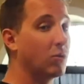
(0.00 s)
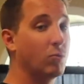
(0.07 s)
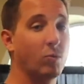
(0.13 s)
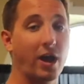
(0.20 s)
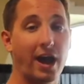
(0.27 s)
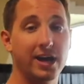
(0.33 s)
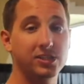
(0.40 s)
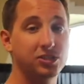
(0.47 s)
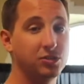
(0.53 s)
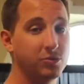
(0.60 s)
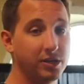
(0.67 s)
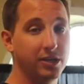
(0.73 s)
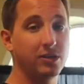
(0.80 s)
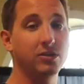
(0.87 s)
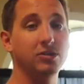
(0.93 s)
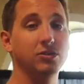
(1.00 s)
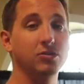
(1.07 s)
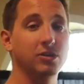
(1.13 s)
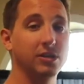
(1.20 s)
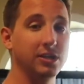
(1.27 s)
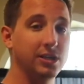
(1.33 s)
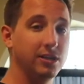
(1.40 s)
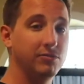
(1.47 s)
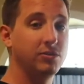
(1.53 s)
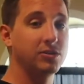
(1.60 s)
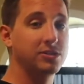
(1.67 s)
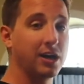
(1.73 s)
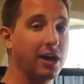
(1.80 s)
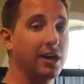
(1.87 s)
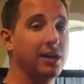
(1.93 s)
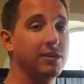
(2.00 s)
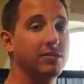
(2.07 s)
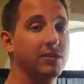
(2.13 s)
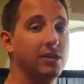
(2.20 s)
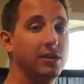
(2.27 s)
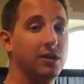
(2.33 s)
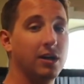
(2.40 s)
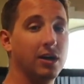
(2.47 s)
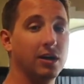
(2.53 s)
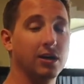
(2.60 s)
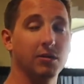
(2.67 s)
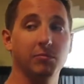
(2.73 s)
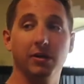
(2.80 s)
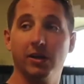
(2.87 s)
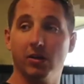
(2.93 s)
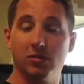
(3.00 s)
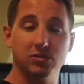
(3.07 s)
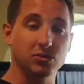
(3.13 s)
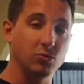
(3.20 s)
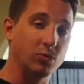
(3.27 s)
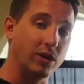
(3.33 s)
or as you enter, you can give your tithe, and also